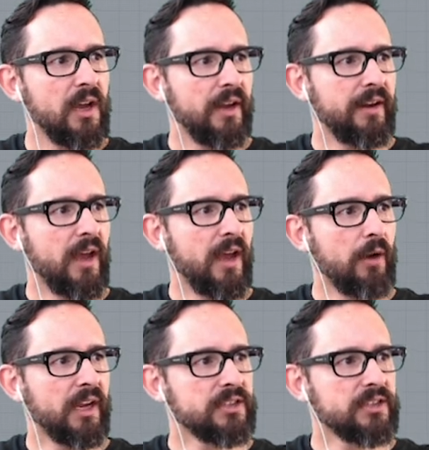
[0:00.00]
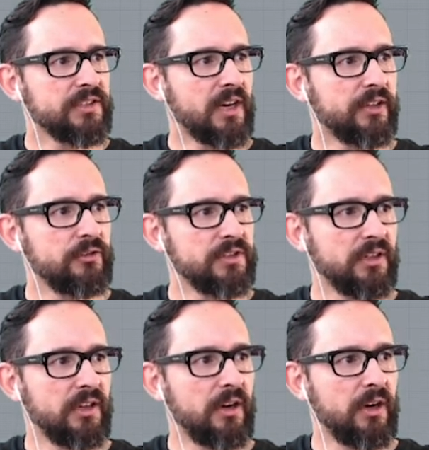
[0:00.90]
Now we can actually start using the
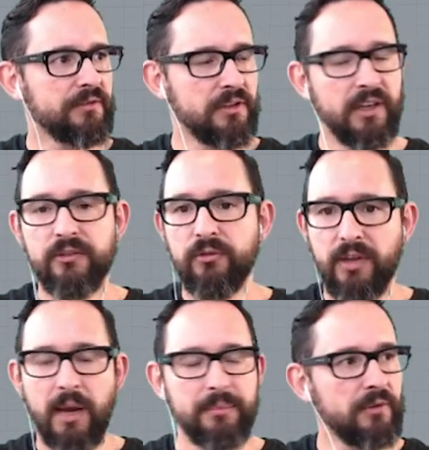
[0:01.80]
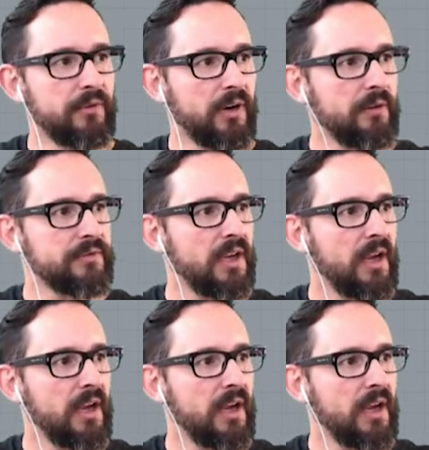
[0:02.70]
curves. So there are two types of curves.